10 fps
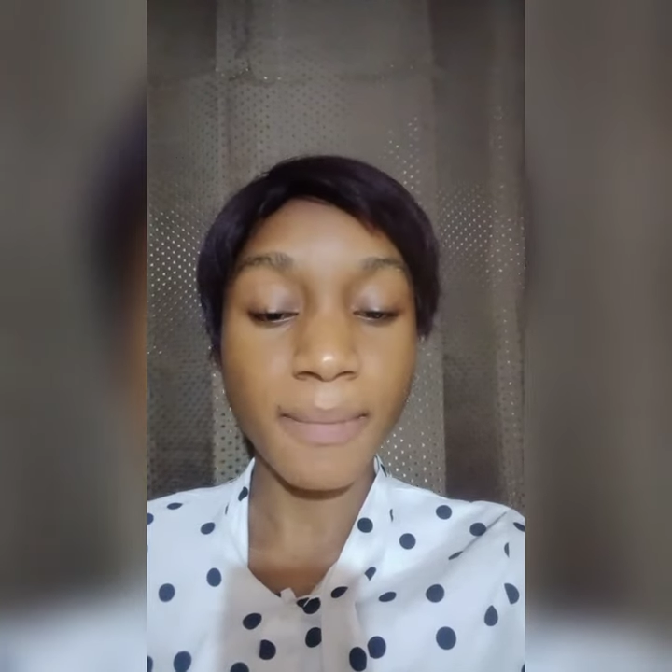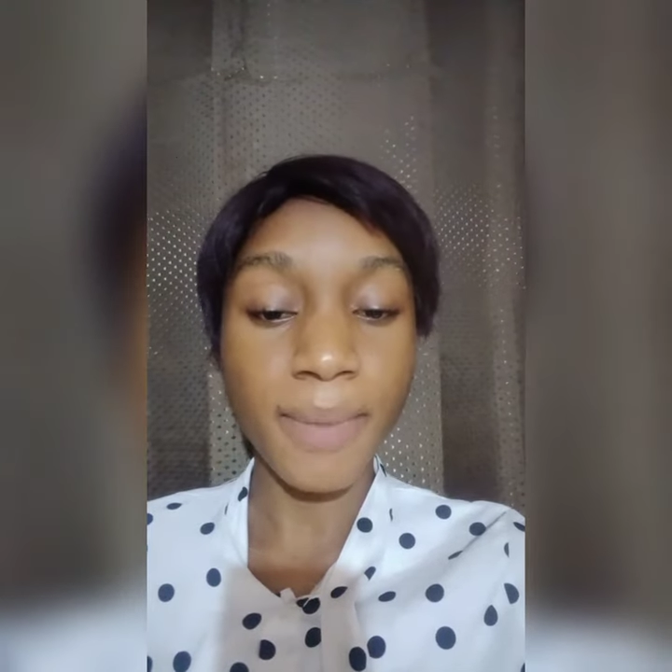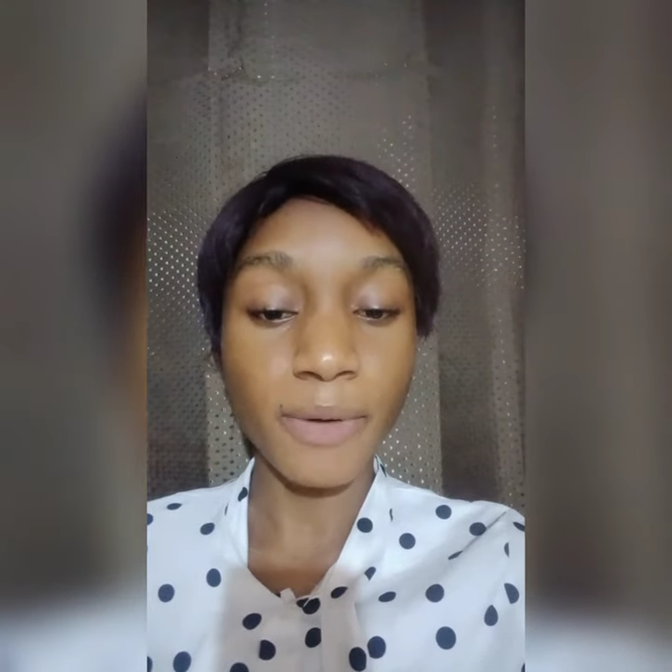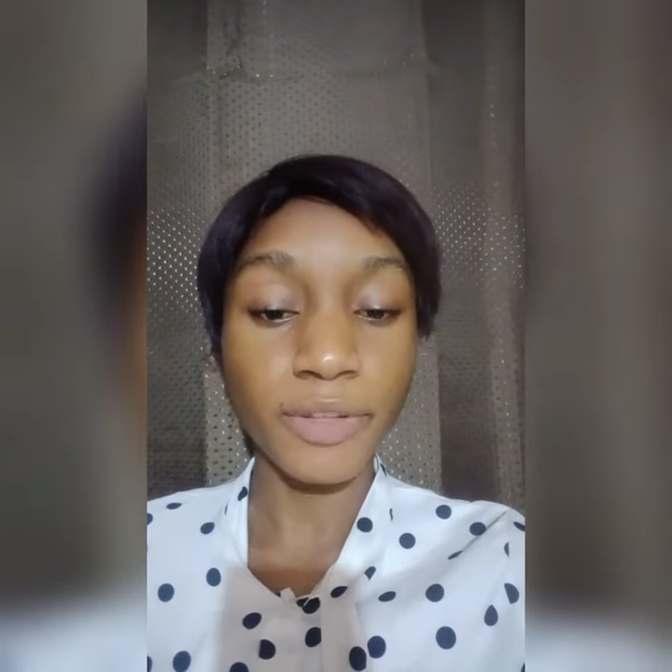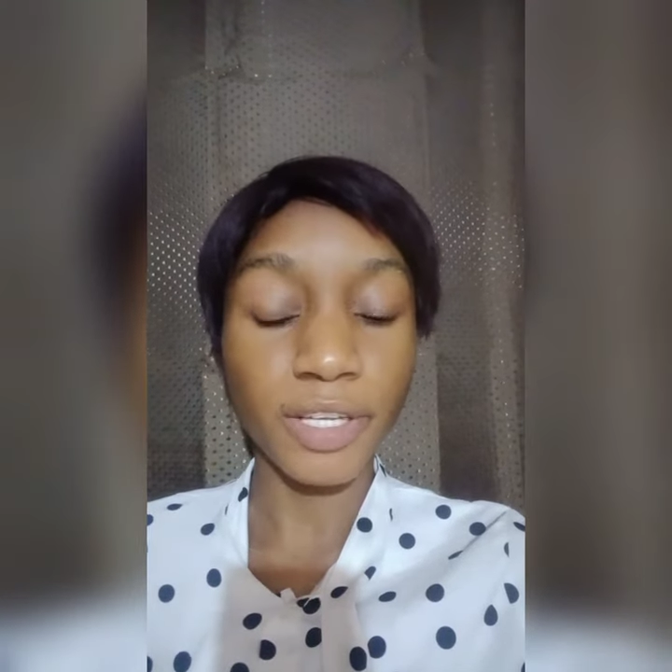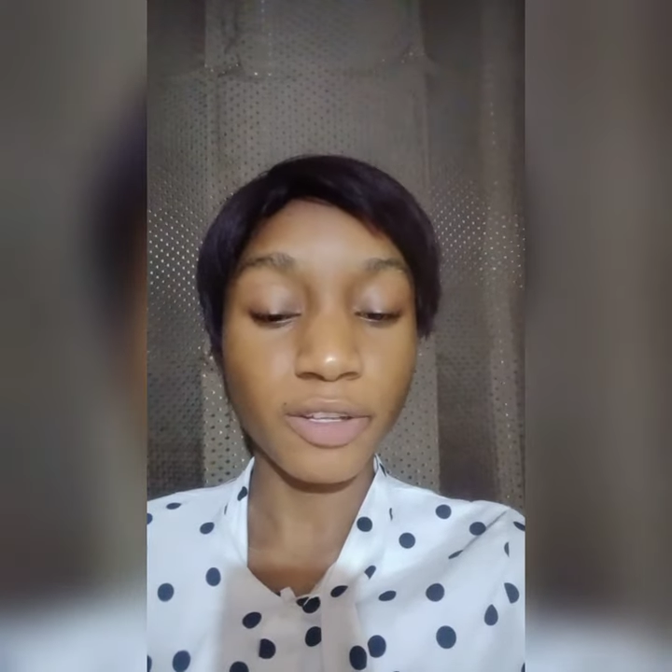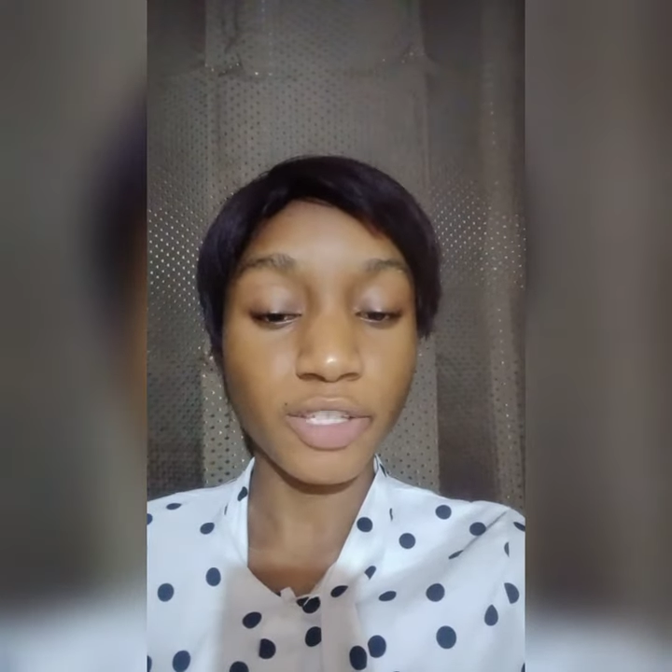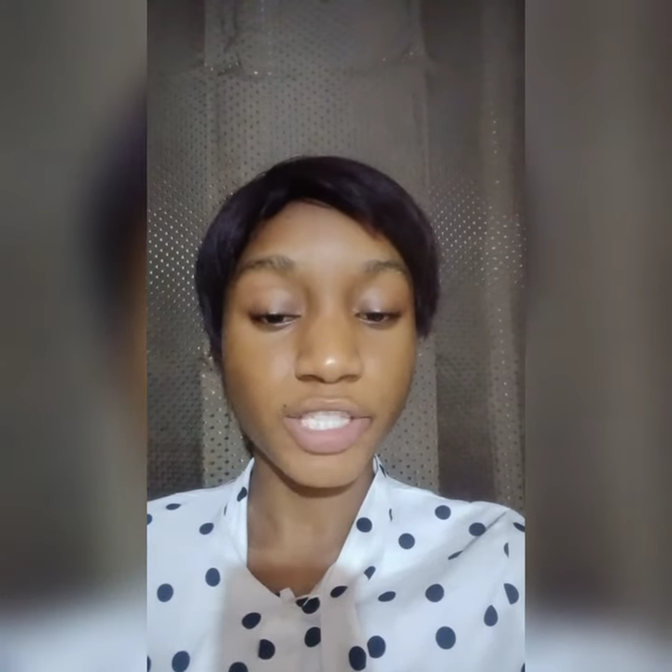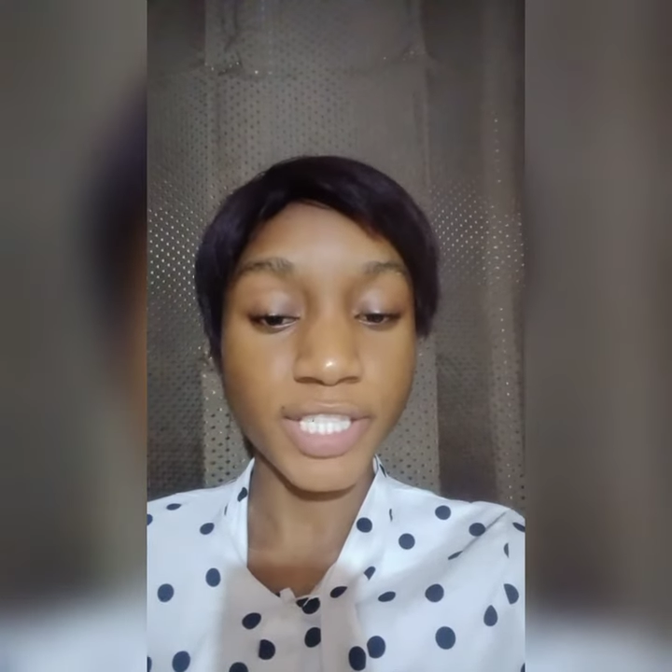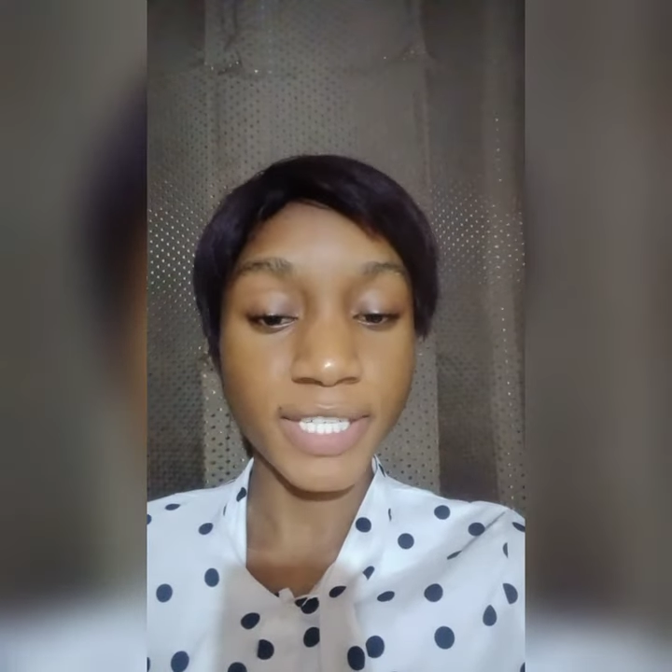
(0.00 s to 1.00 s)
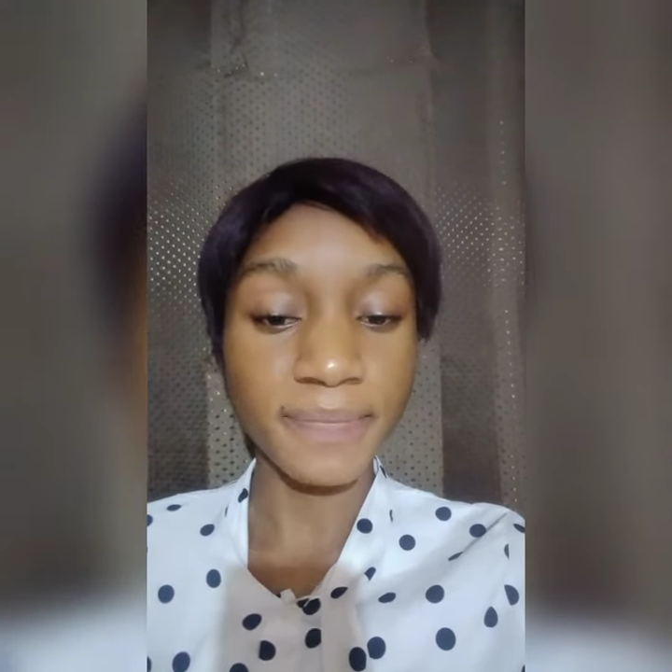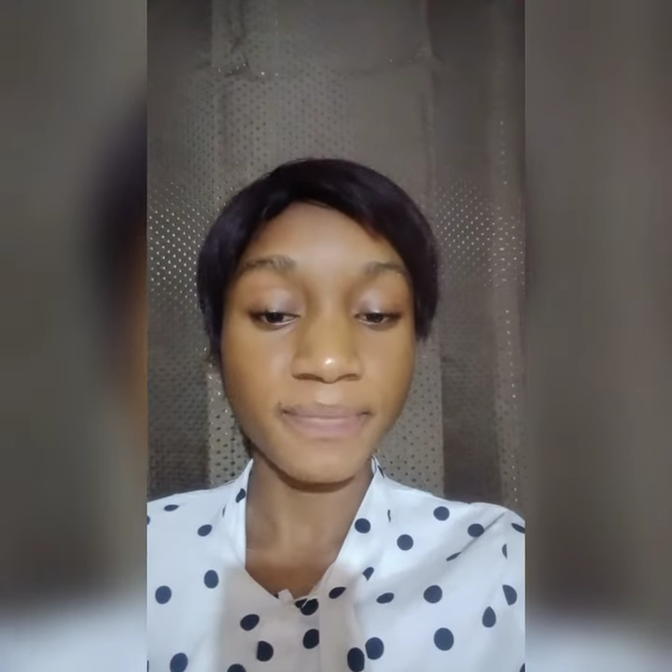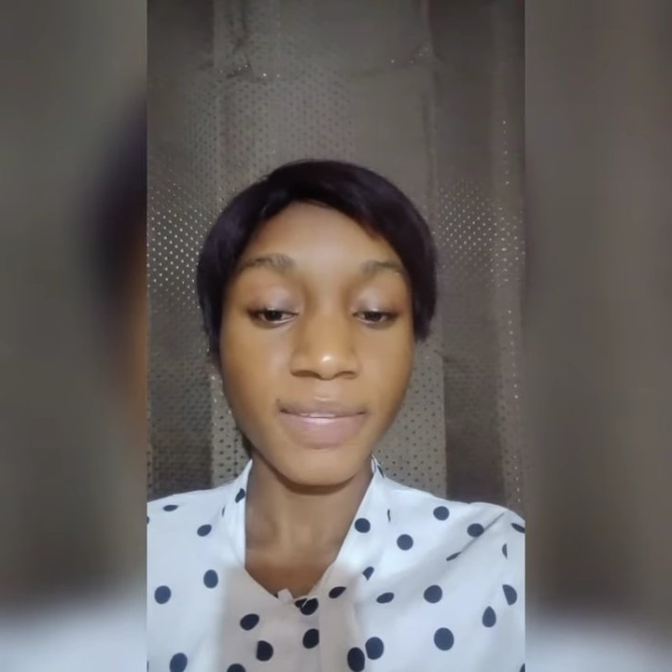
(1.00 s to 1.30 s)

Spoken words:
and biotechnology